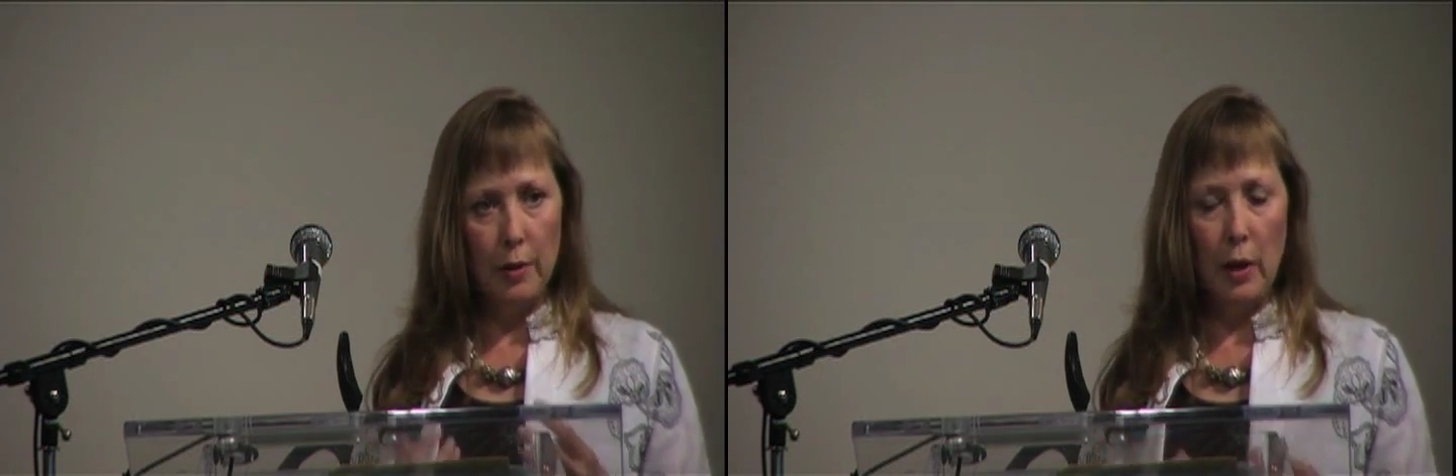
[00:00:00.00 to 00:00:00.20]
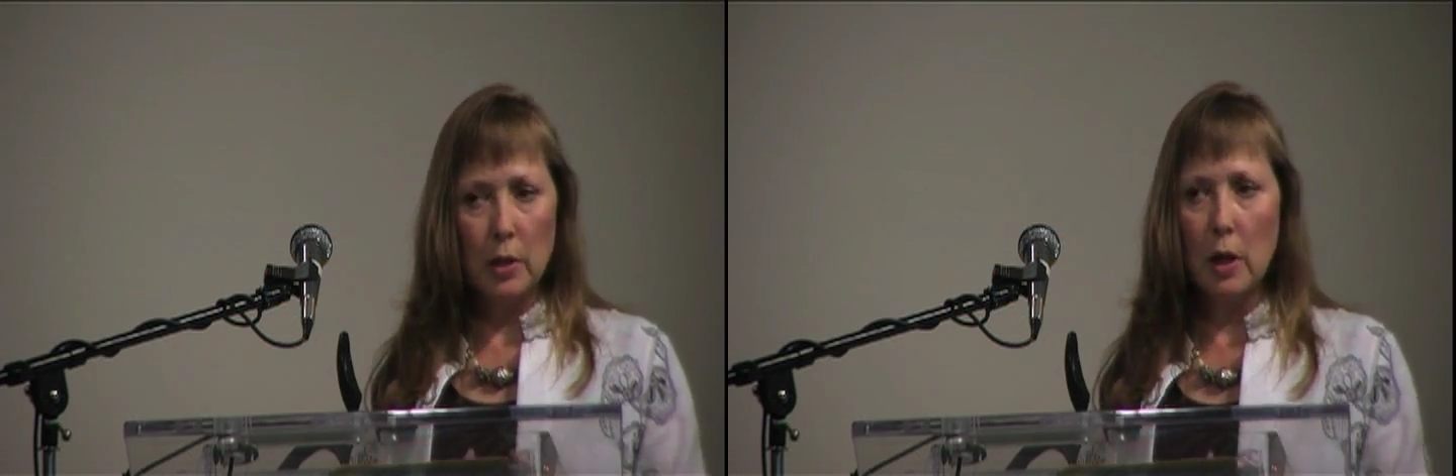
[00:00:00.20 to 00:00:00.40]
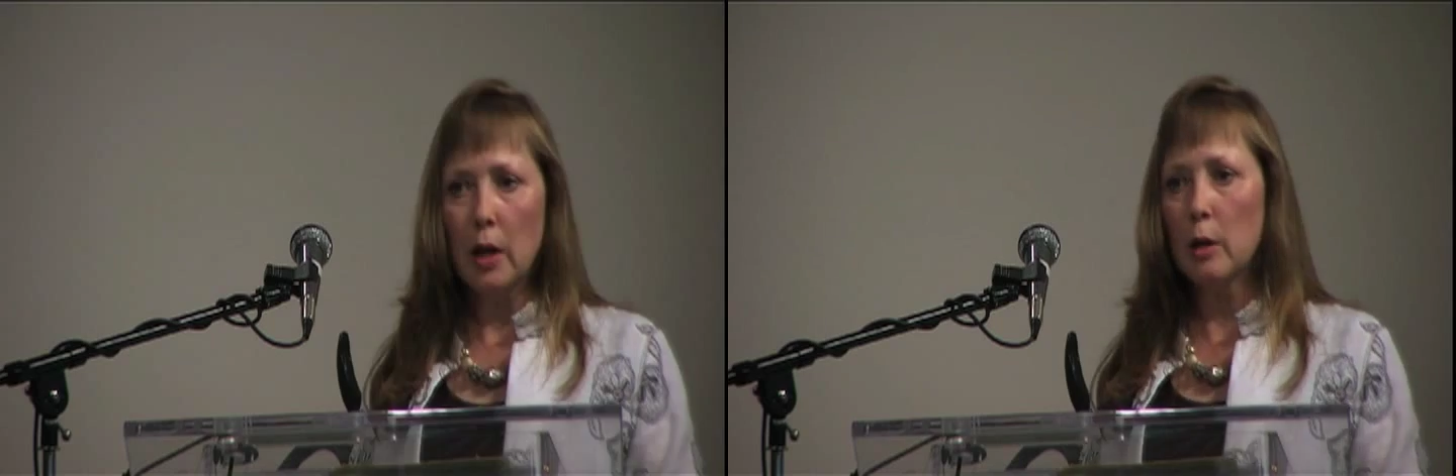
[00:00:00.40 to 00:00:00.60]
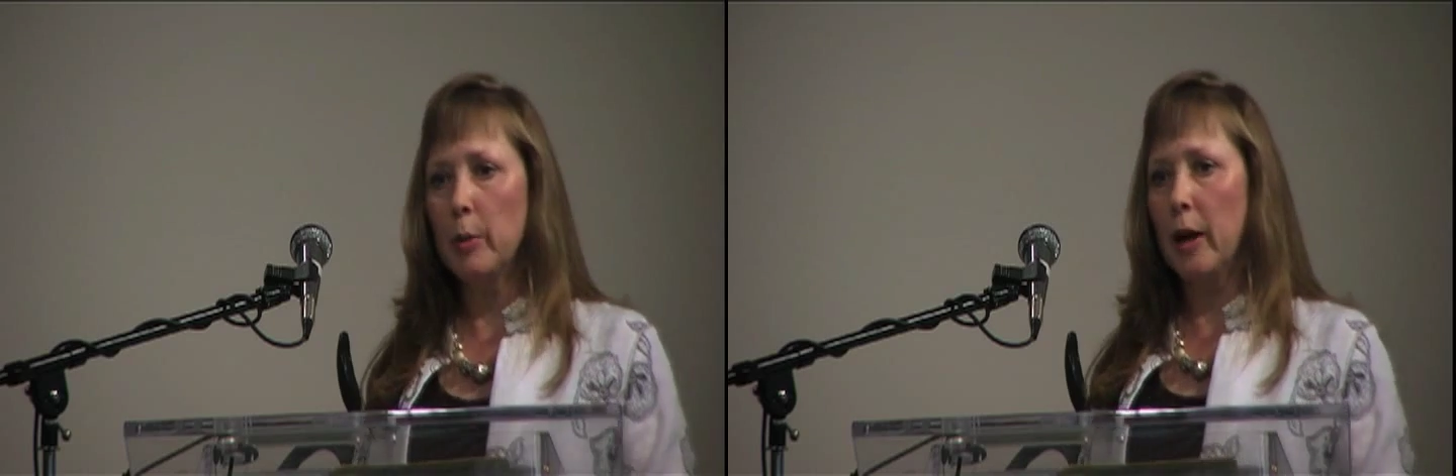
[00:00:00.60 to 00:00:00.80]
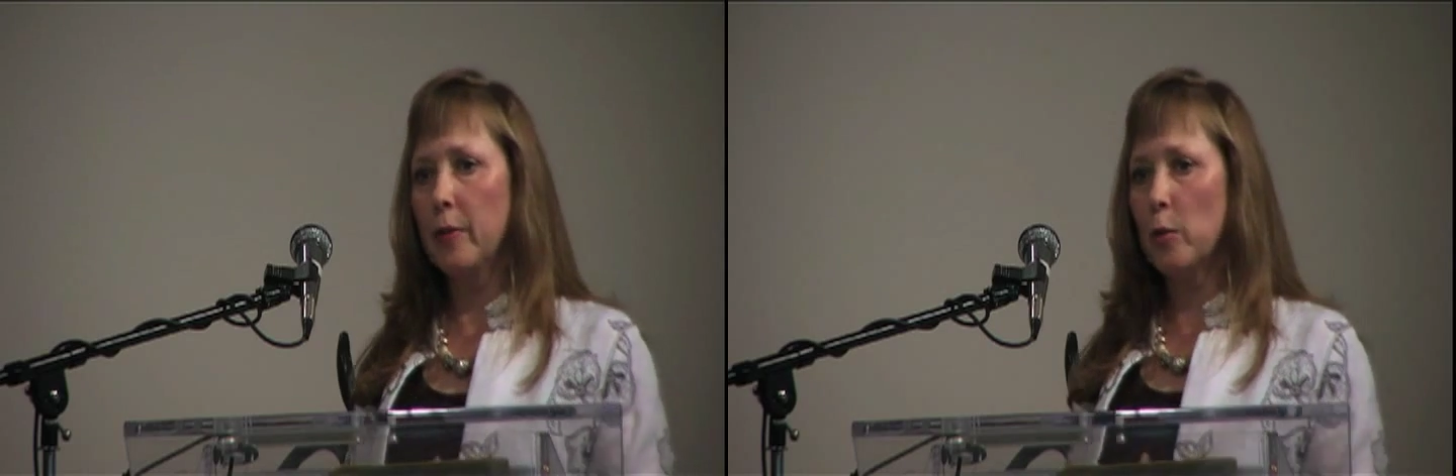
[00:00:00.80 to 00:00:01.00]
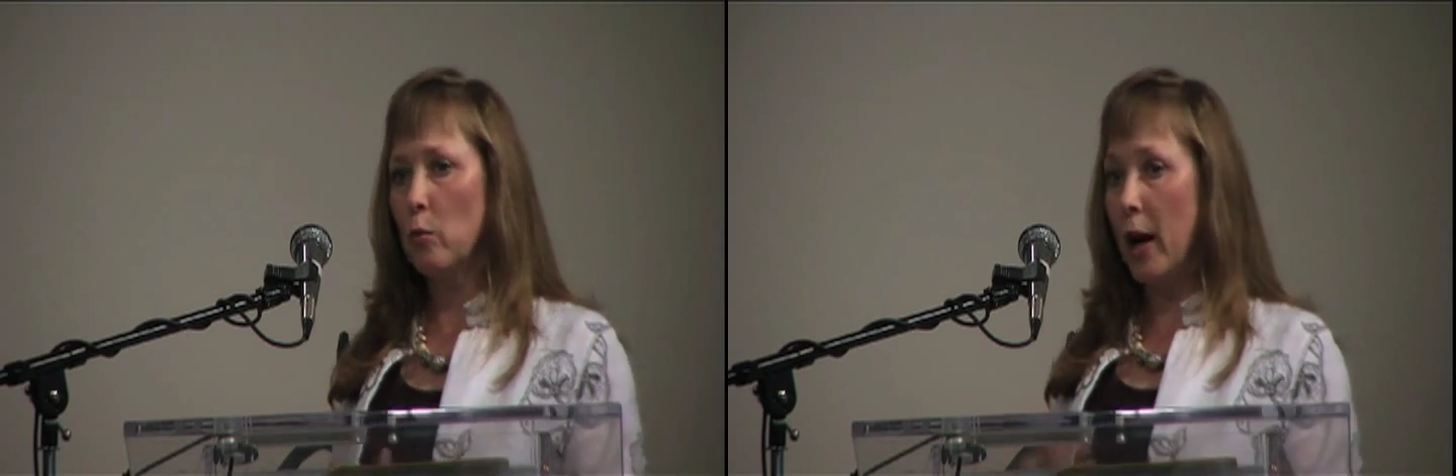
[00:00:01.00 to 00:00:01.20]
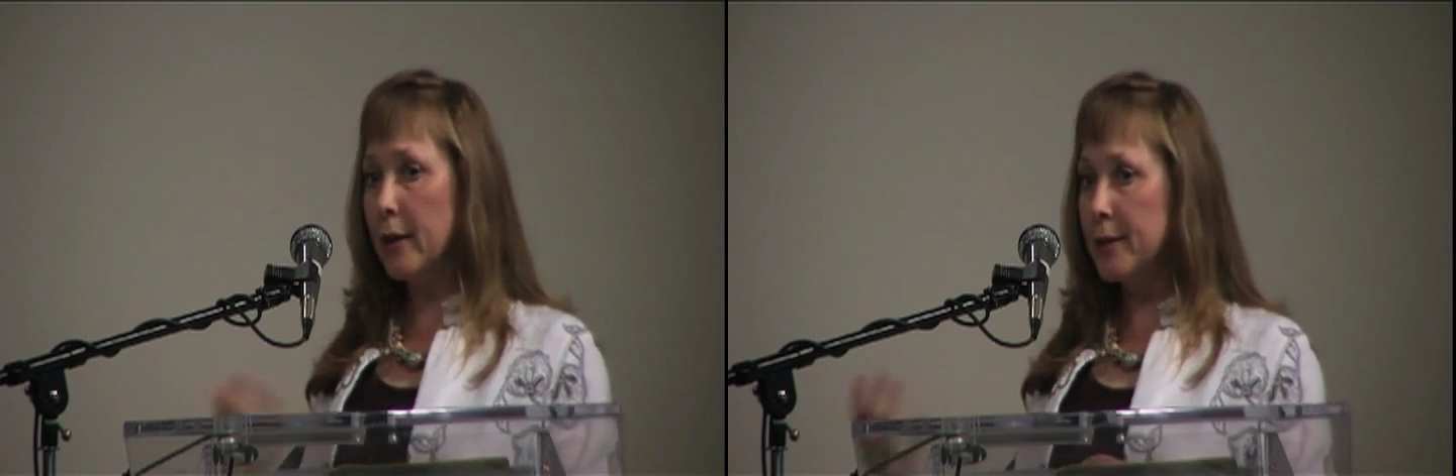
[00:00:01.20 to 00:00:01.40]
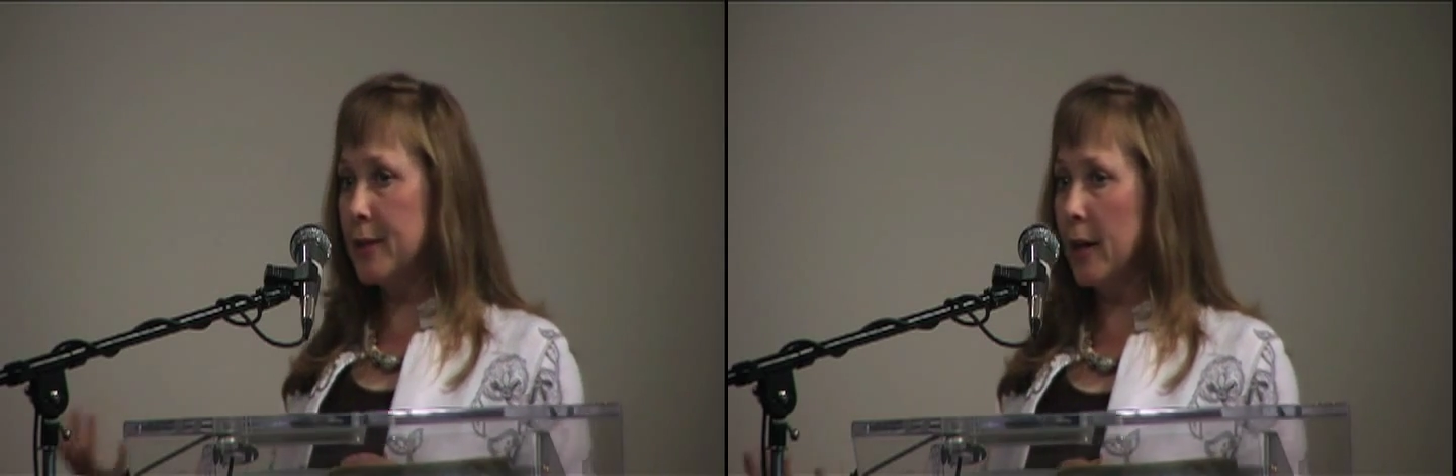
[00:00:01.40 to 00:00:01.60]
They talk about the
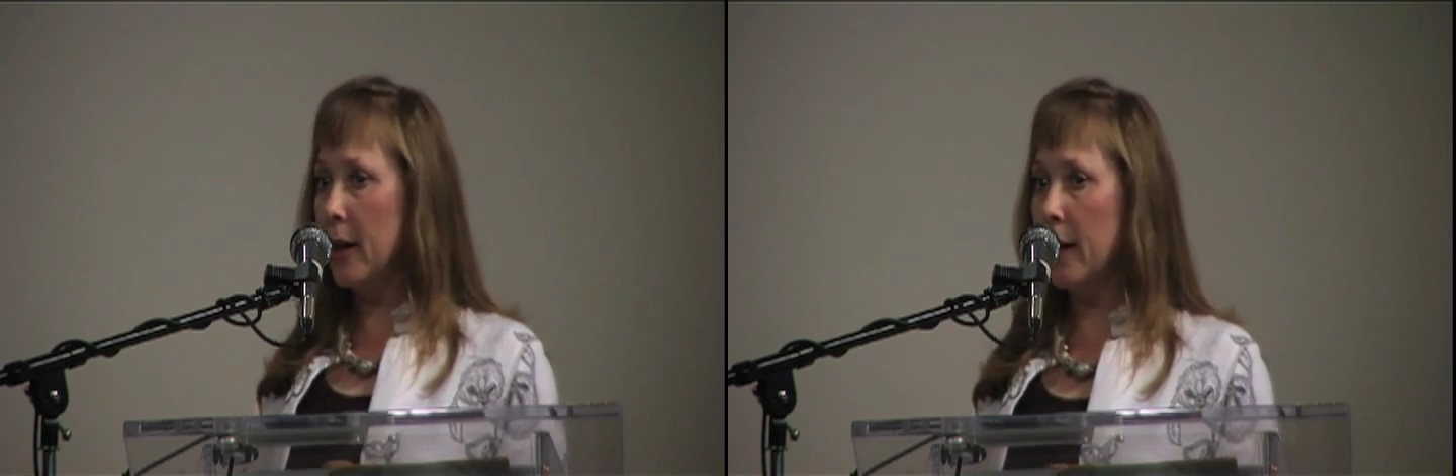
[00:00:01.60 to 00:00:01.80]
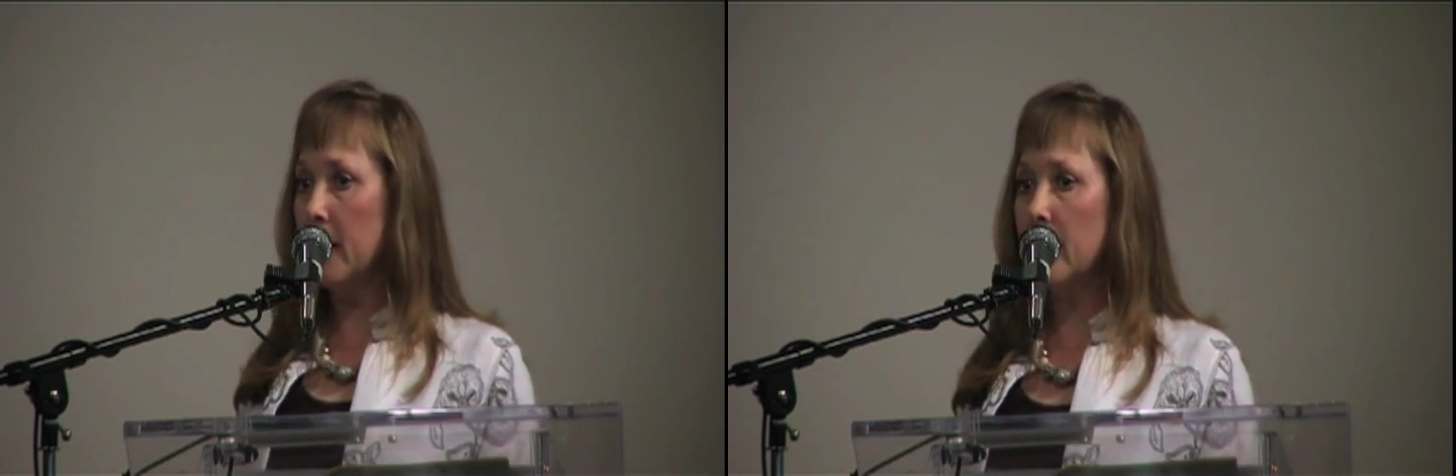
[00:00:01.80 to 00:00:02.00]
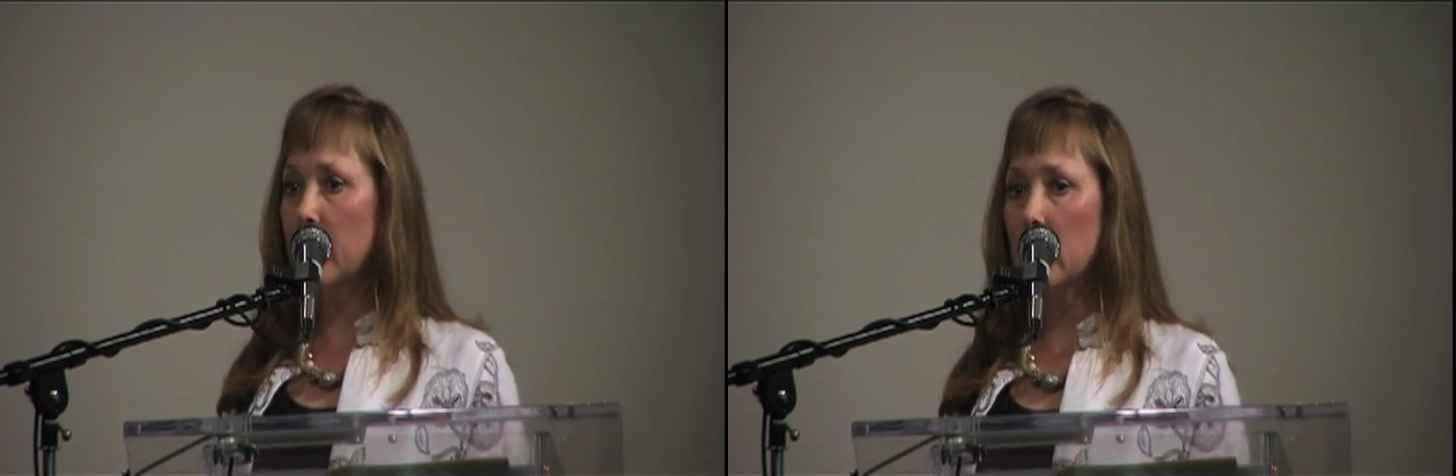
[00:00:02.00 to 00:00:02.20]
right side and